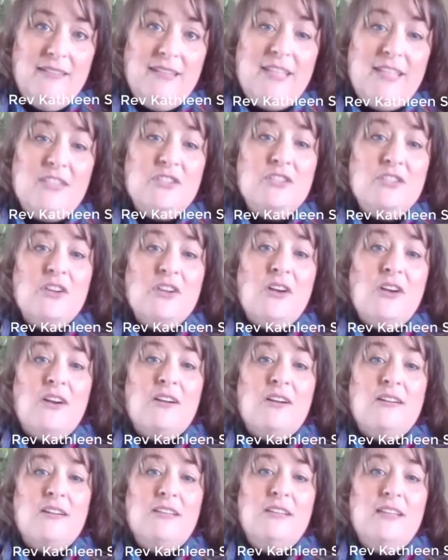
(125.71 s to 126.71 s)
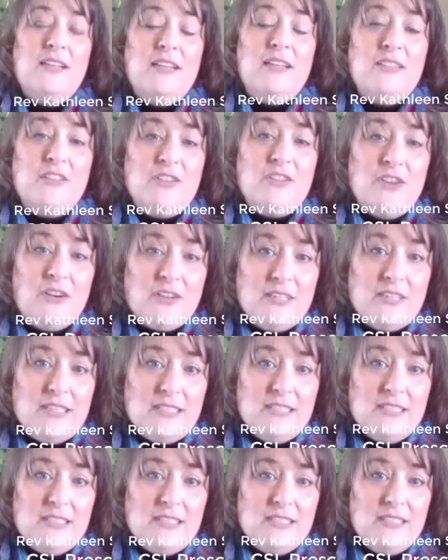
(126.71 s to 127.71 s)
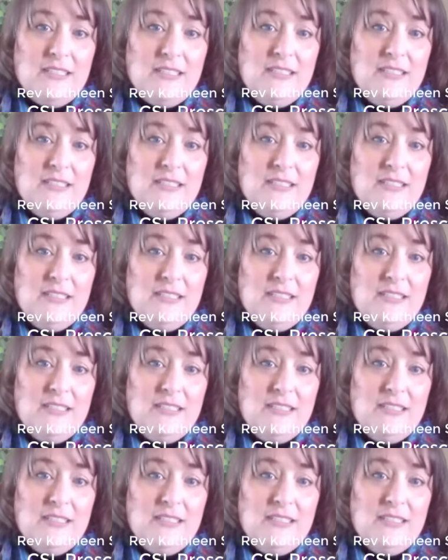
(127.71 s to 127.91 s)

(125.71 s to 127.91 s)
They start in the darkness.